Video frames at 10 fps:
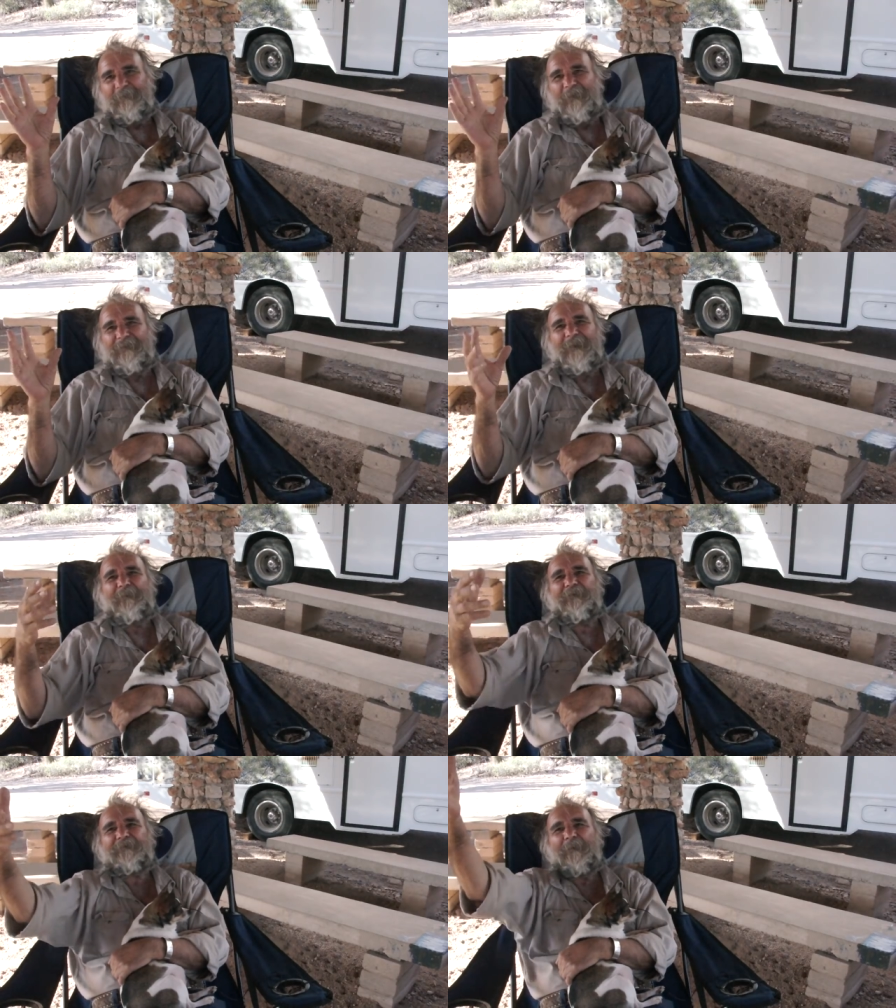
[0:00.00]
where the
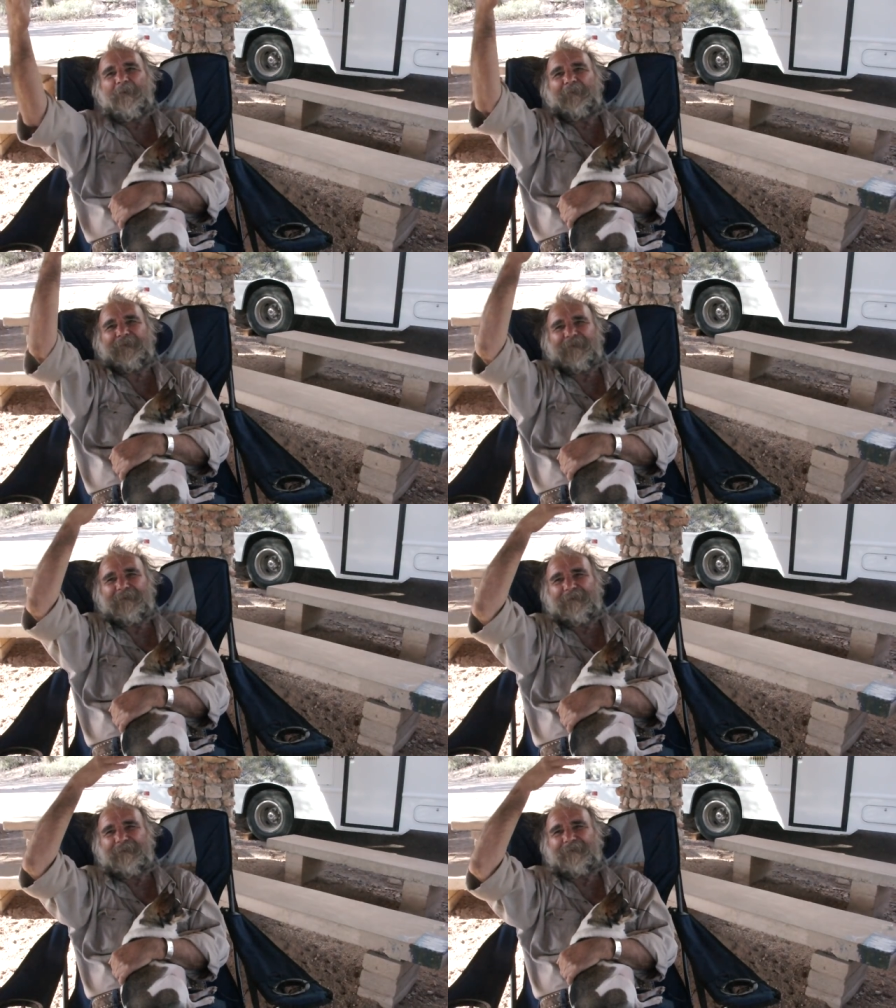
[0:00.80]
emeralds come over
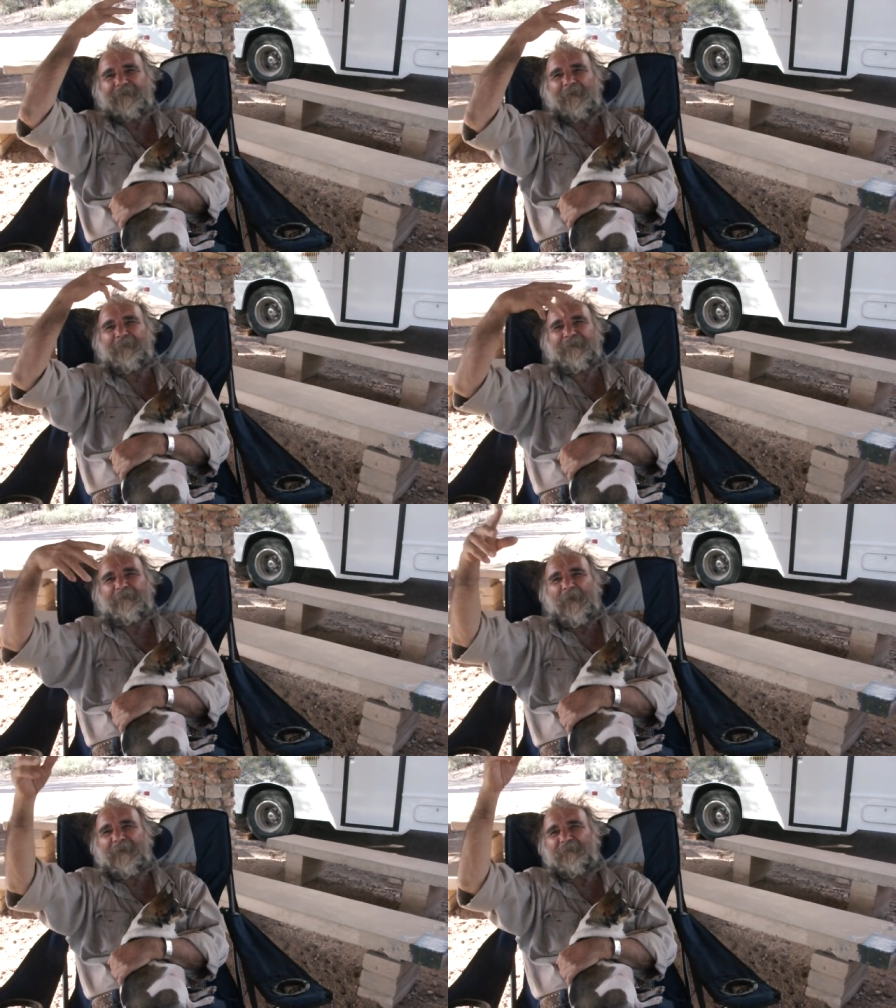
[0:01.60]
the. over
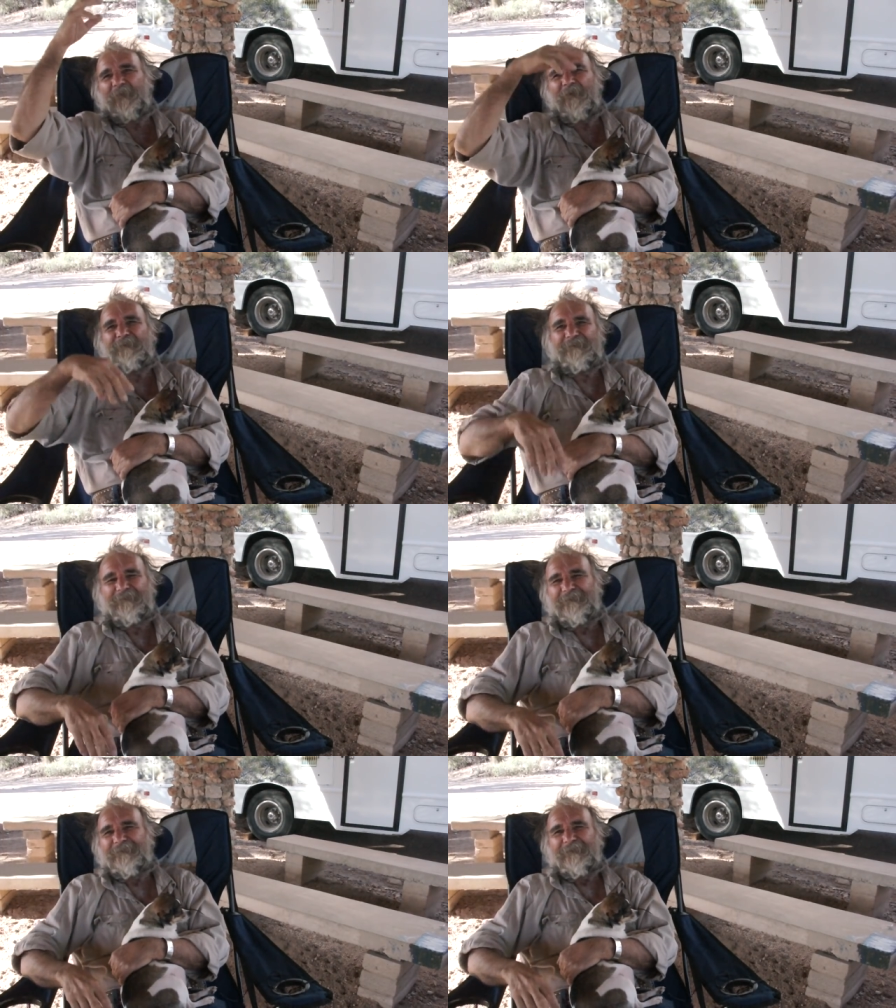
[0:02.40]
the waterfall
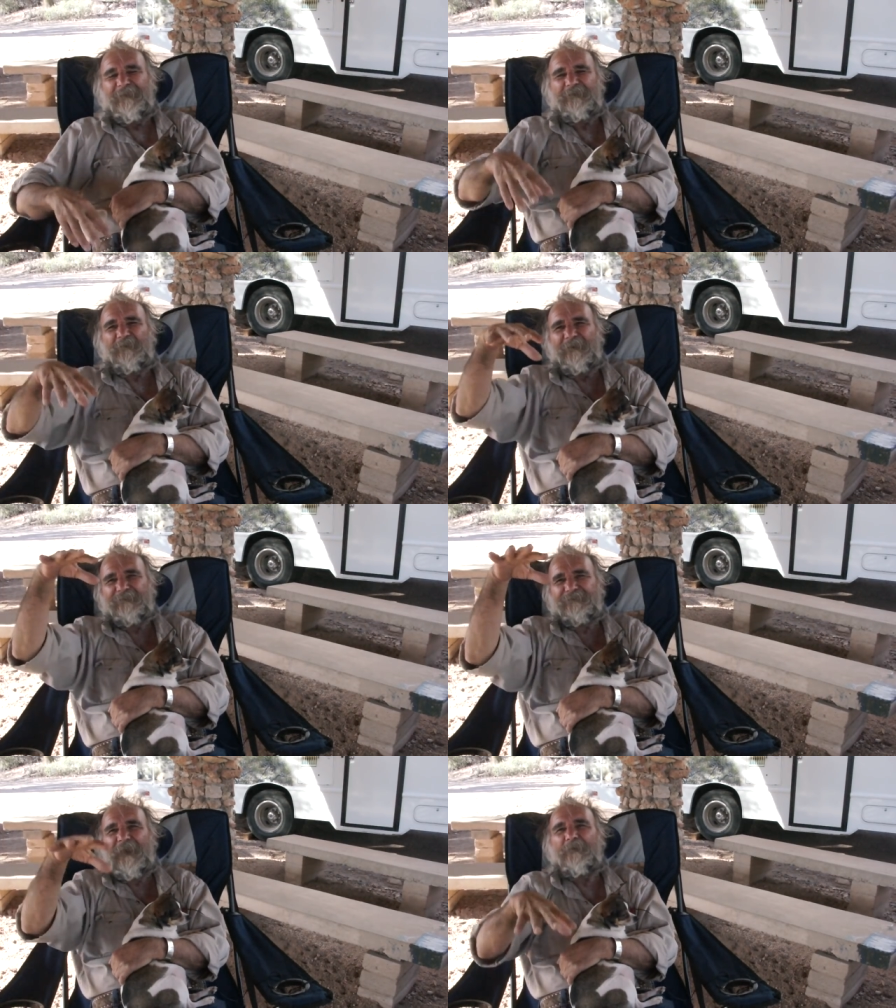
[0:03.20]
into
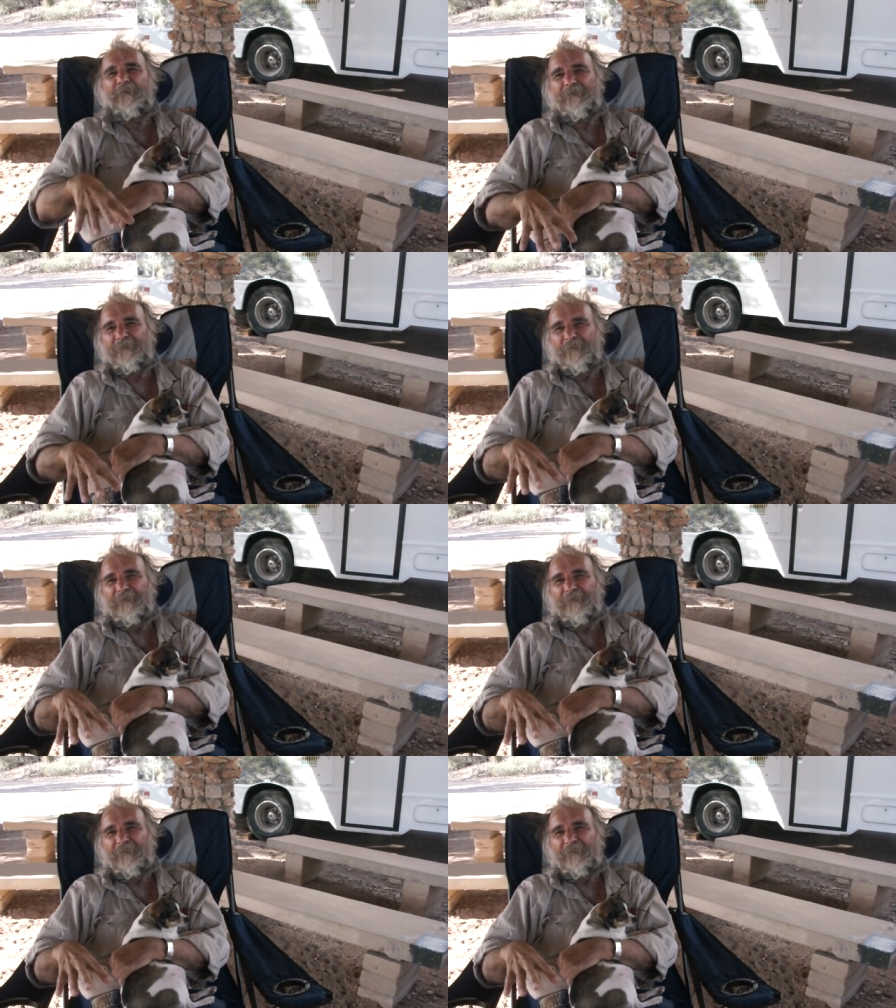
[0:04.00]
a shallow